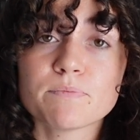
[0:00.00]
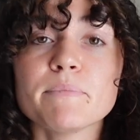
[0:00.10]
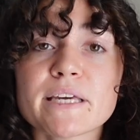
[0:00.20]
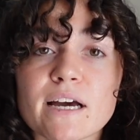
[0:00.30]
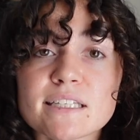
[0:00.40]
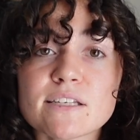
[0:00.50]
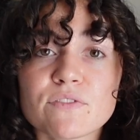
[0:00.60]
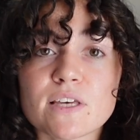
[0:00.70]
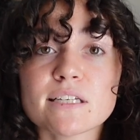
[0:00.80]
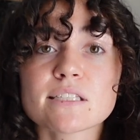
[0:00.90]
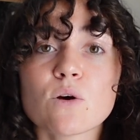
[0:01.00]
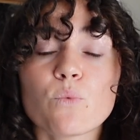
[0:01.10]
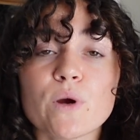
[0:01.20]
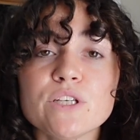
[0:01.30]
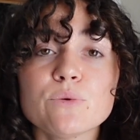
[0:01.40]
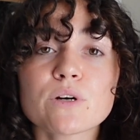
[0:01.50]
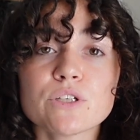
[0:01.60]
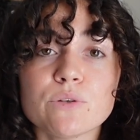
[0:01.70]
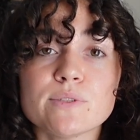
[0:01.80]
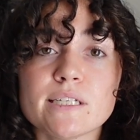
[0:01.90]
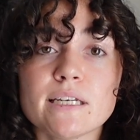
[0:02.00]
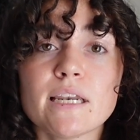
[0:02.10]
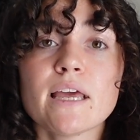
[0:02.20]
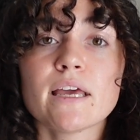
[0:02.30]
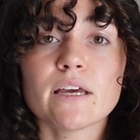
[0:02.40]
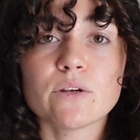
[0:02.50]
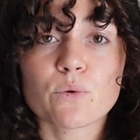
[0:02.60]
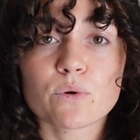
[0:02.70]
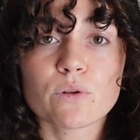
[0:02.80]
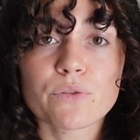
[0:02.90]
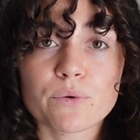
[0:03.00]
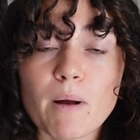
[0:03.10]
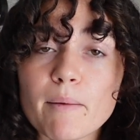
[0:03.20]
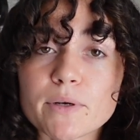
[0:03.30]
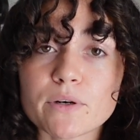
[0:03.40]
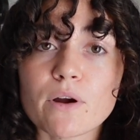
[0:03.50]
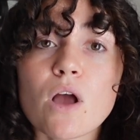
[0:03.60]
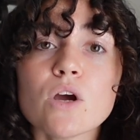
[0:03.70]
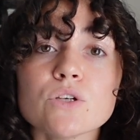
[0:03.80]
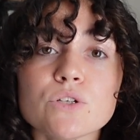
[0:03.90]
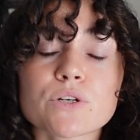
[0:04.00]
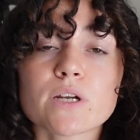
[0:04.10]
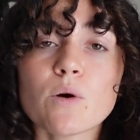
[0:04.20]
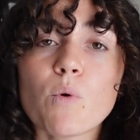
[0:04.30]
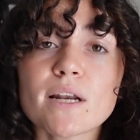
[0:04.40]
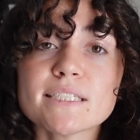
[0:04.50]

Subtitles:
Because of this, when you are using an oral thermometer, you're going to want to